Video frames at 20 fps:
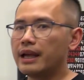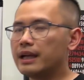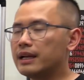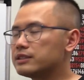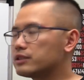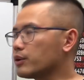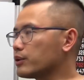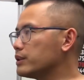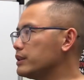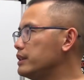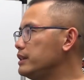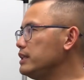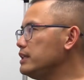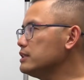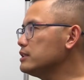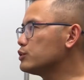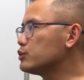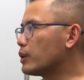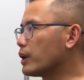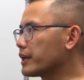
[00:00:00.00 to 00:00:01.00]
So
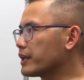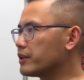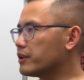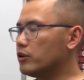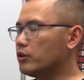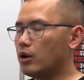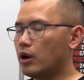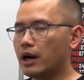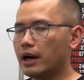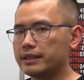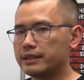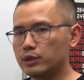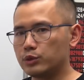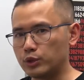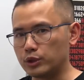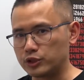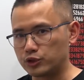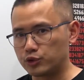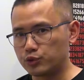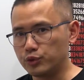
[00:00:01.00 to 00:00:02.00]
these right here are the
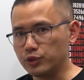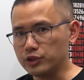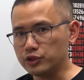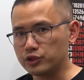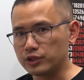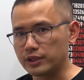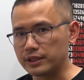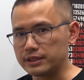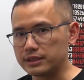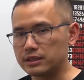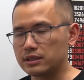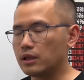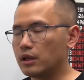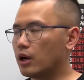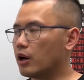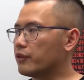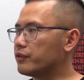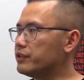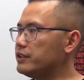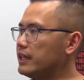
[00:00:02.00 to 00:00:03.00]
restrictions
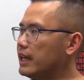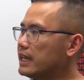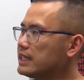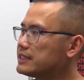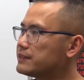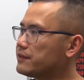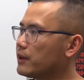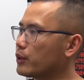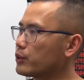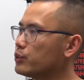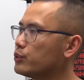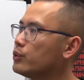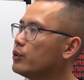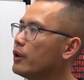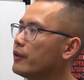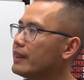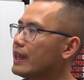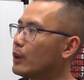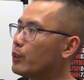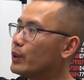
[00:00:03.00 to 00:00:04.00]
of the x value
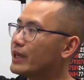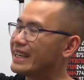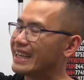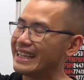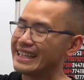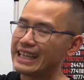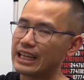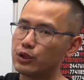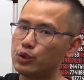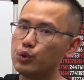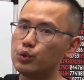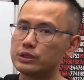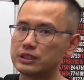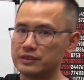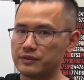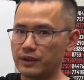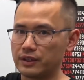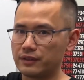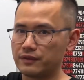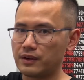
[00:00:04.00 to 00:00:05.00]
that we cannot use
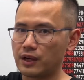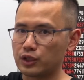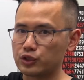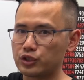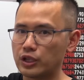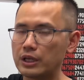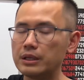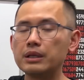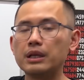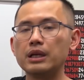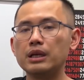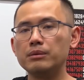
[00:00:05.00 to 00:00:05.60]
for the function,